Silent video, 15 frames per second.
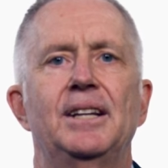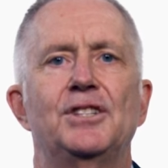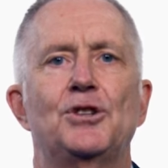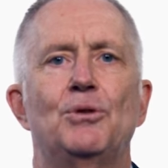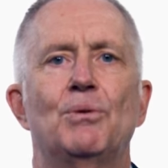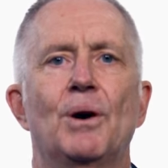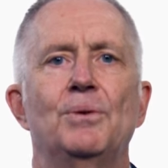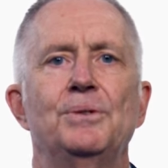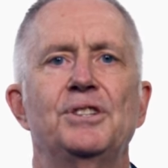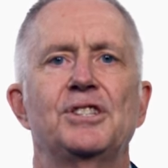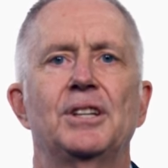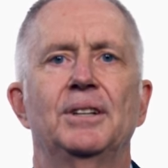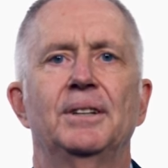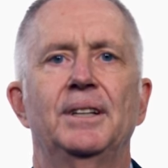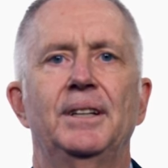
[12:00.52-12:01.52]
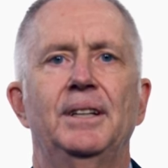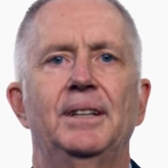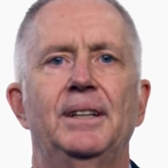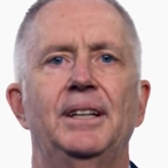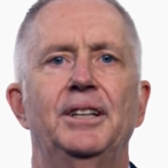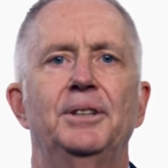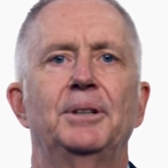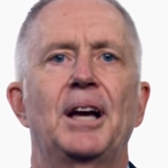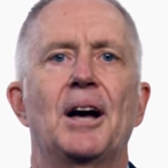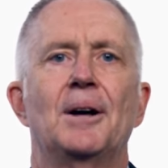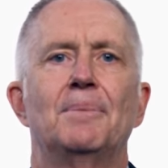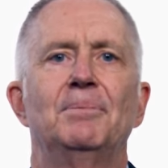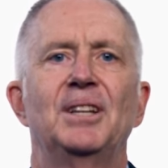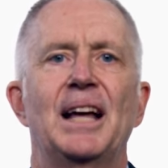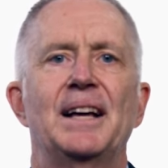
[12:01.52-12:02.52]
is gross
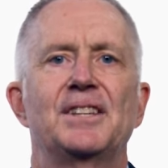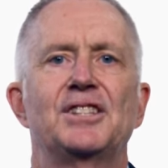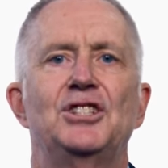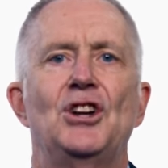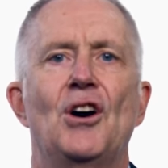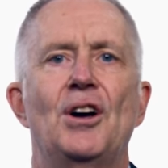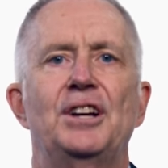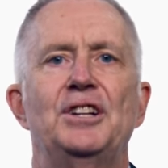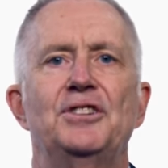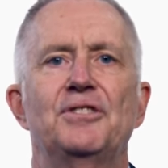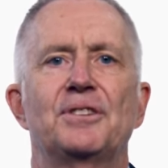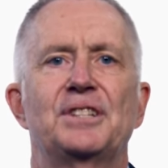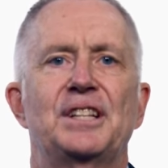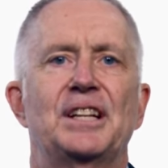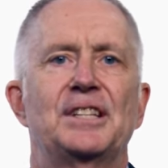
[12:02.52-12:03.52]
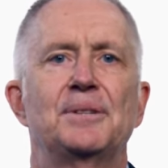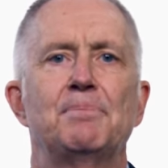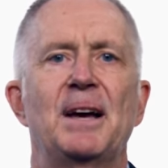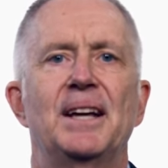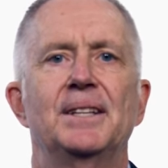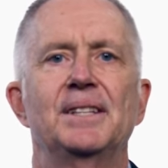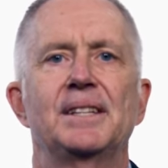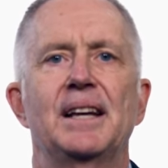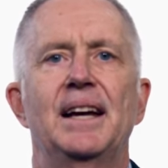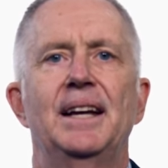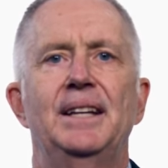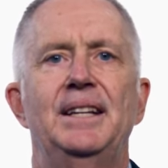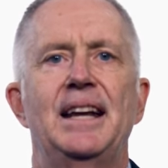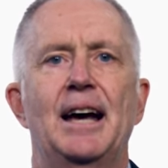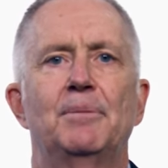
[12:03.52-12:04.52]
income less non-interest expense
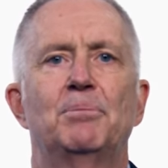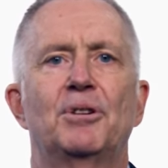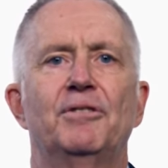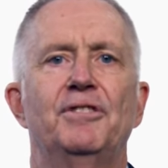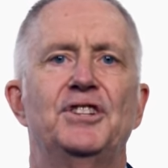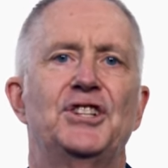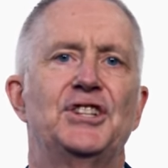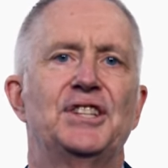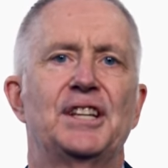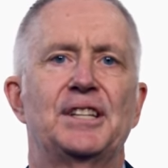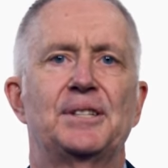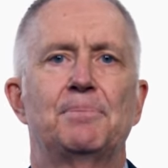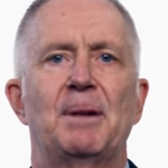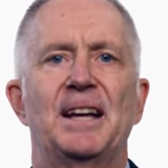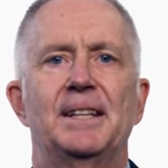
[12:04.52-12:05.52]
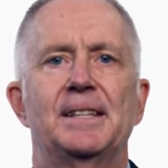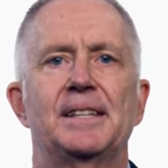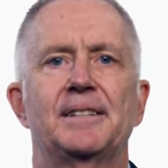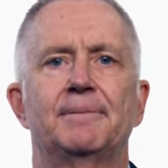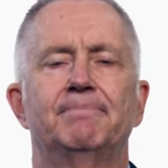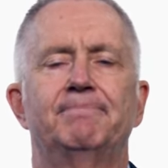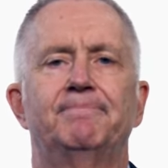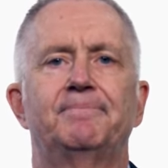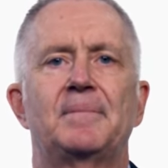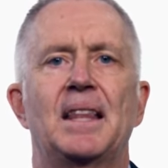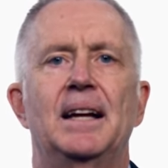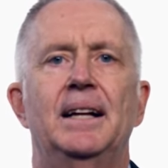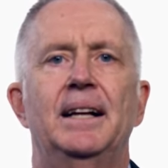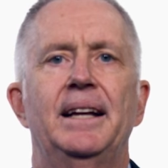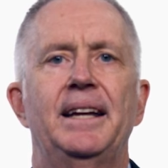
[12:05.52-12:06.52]
and net provisions expense.
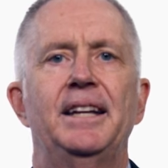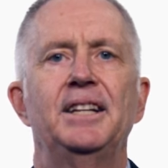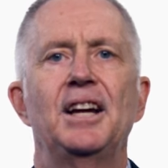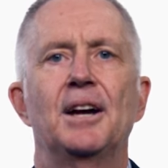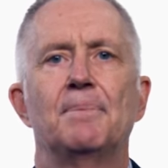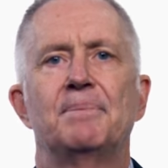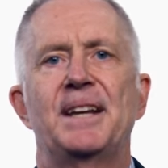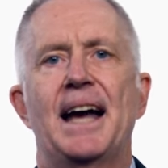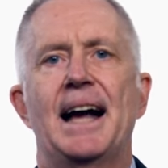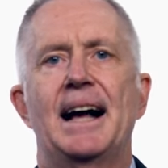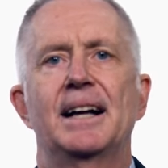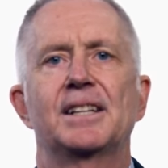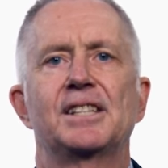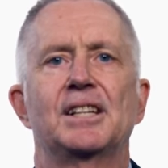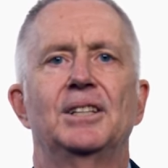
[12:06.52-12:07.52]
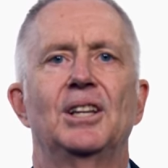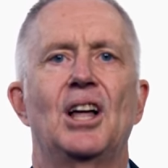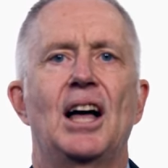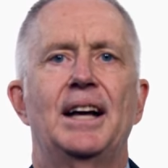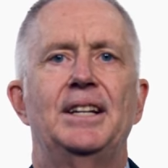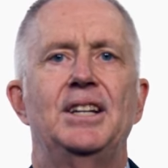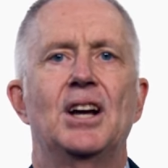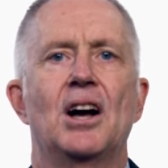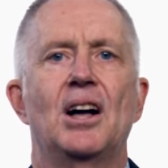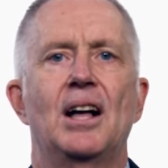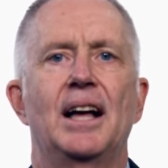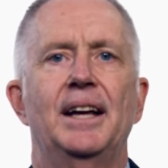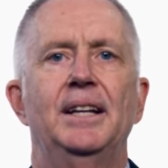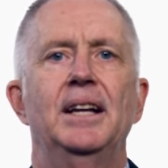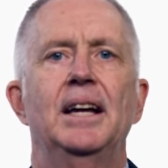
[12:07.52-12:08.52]
Income tax, line
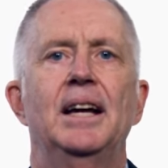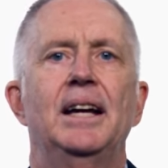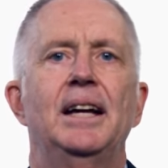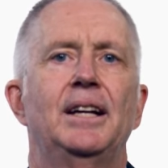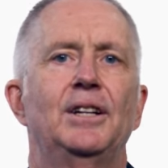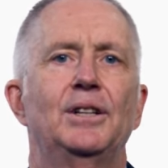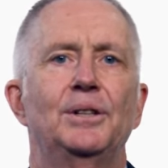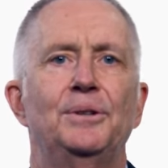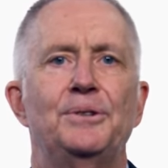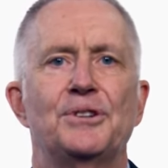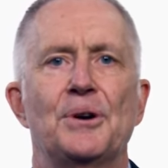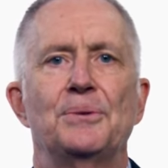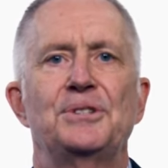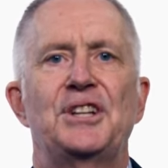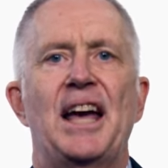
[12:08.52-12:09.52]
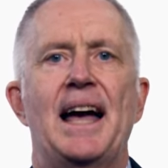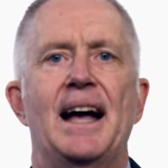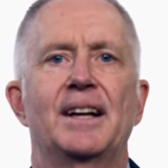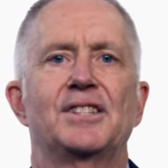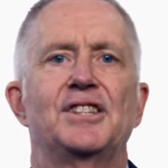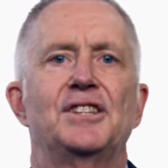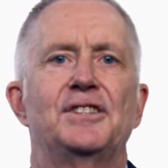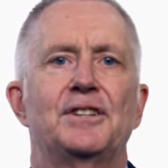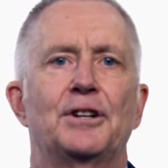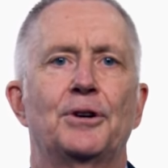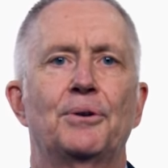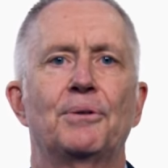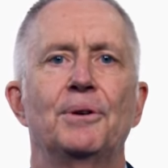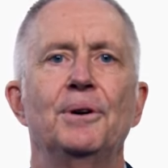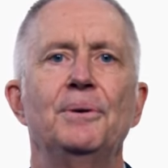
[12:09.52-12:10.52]
9, includes those taxes that
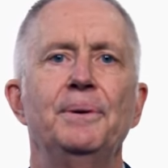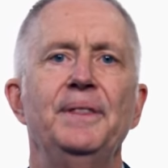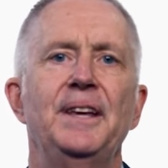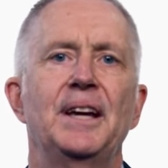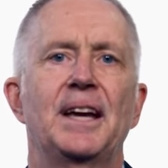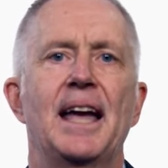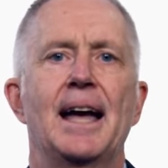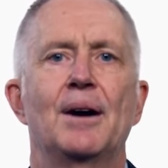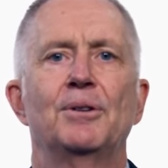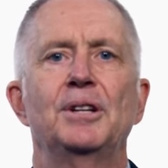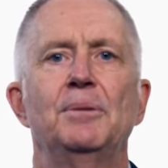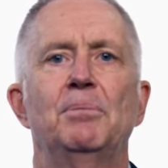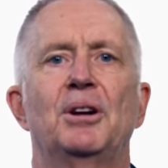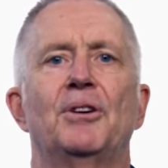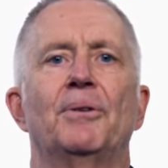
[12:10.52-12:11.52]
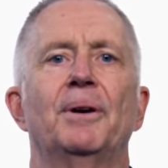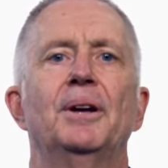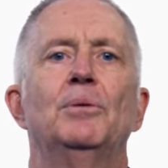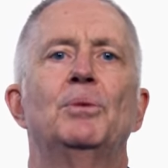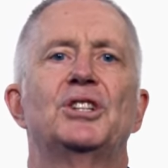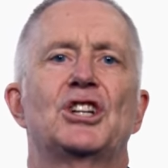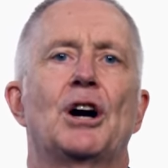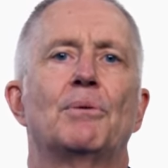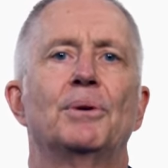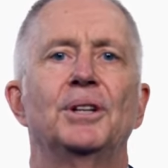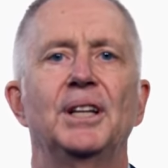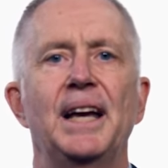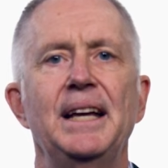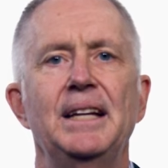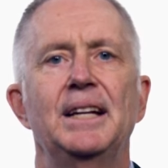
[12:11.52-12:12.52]
accrue in the accounting period which are
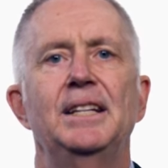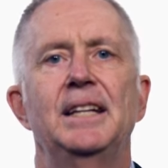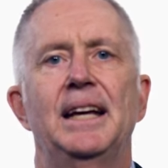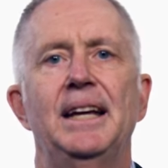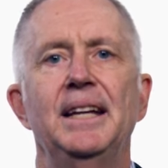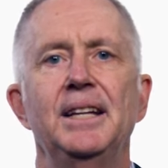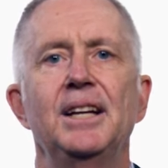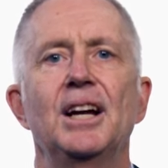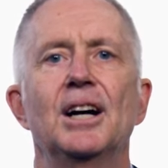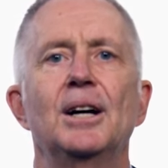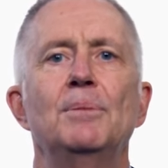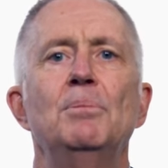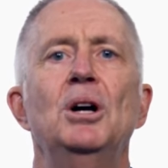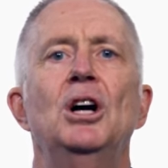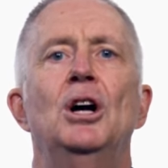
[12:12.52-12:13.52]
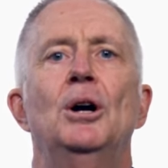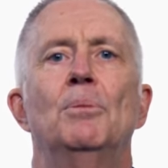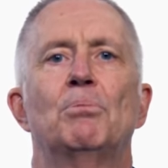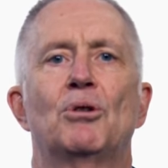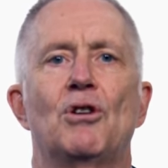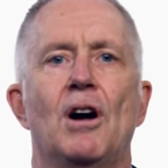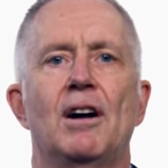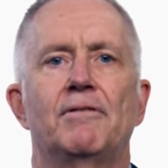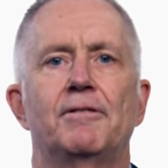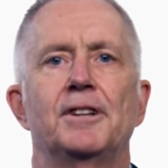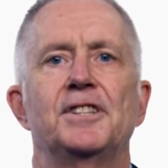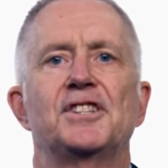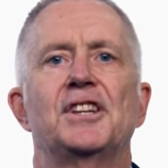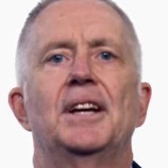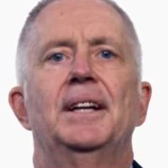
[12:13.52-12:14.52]
related to income,
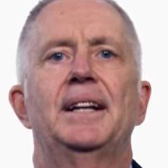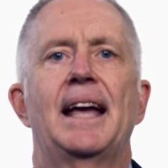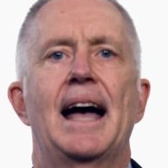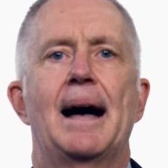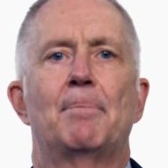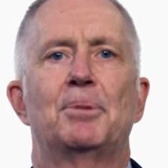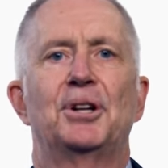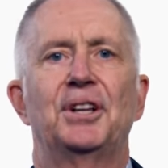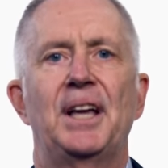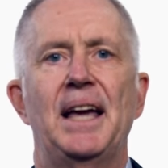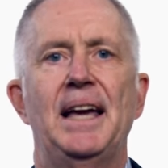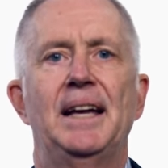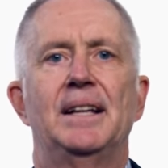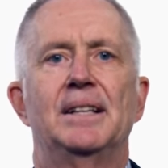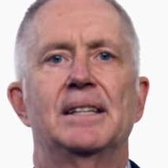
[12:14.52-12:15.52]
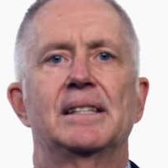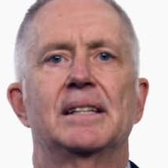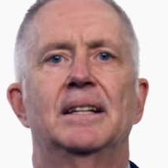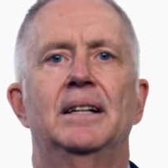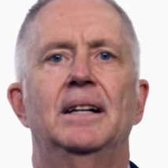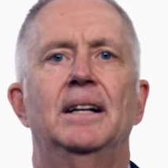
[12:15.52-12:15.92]
profits, and capital gains.